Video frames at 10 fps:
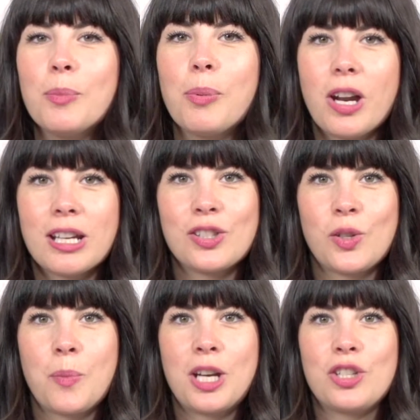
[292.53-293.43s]
their products
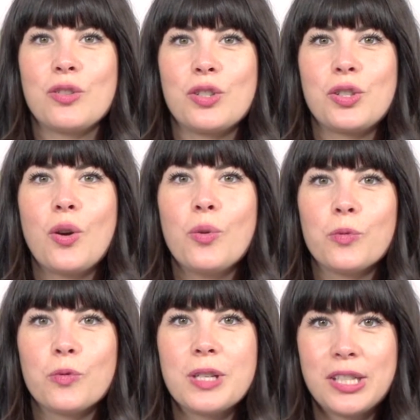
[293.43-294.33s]
so much. They're so
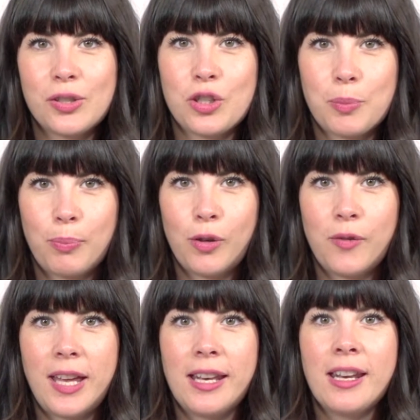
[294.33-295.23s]
research
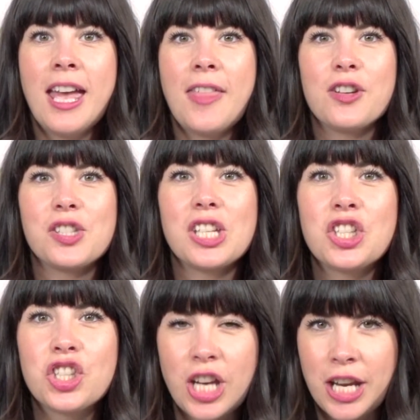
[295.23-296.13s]
proven. They're
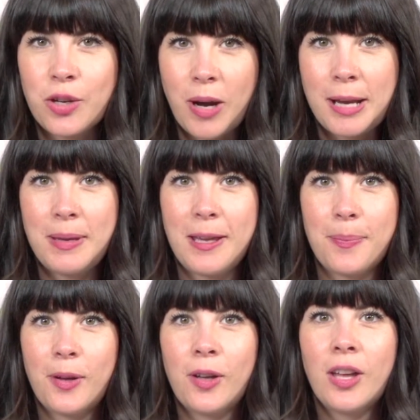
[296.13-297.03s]
such genuine
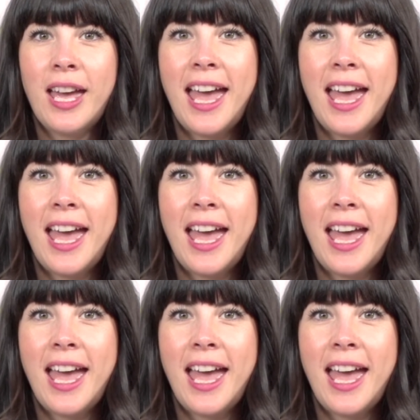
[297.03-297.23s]
people.